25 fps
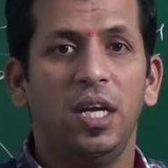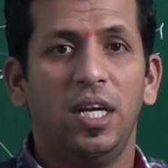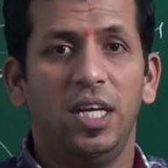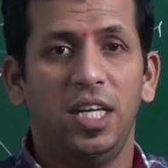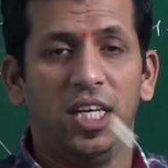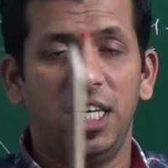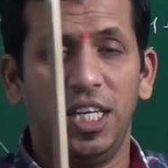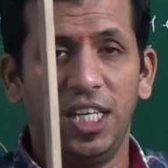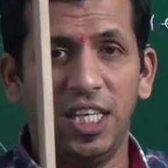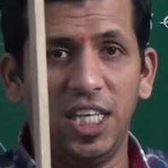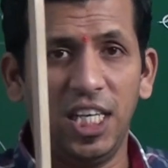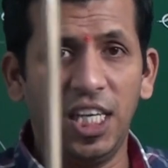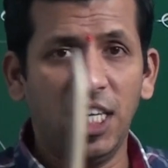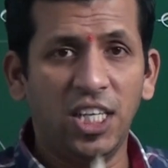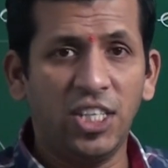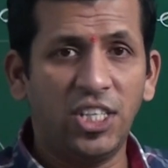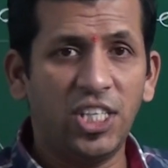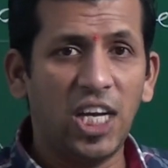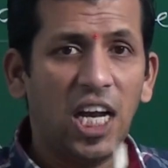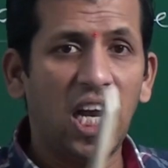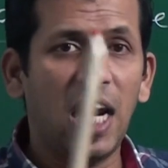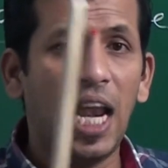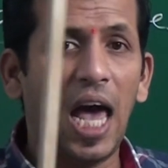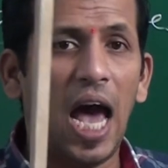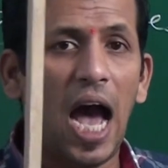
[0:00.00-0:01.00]

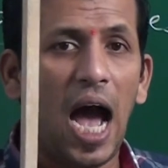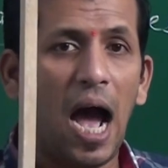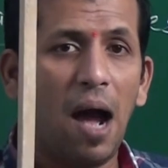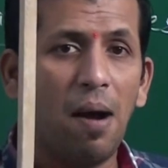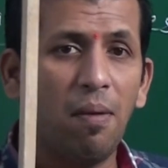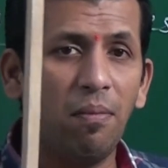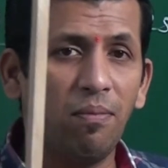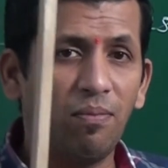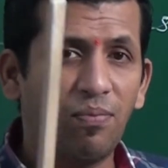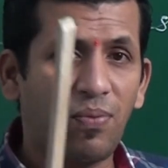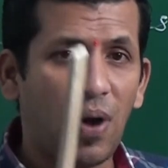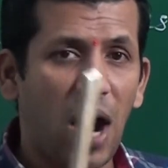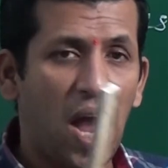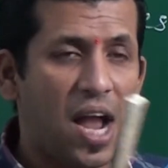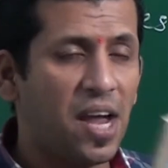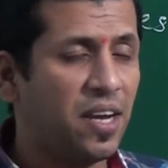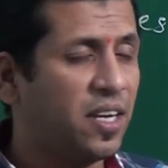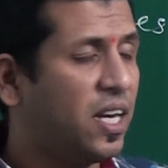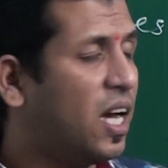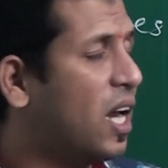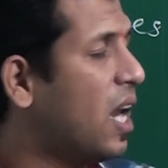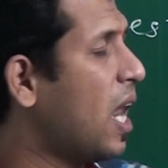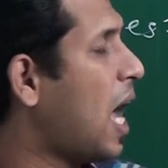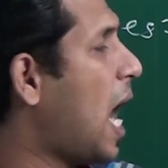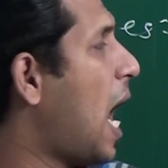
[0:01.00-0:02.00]
Initial arm,
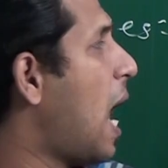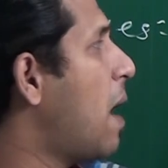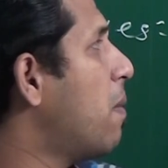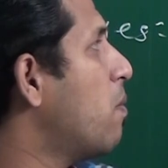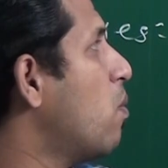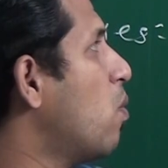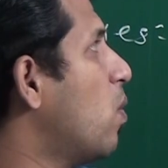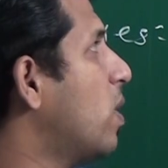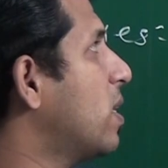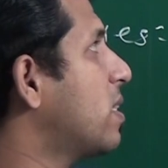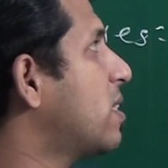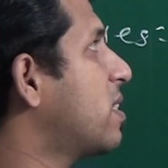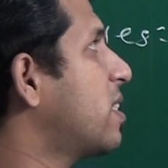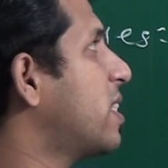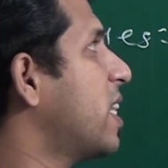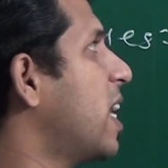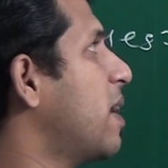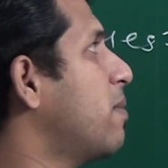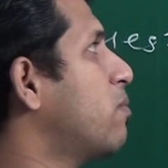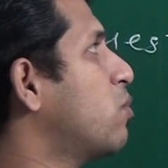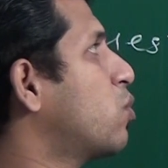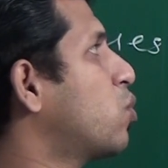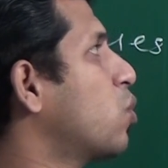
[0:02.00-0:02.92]
final arm was same.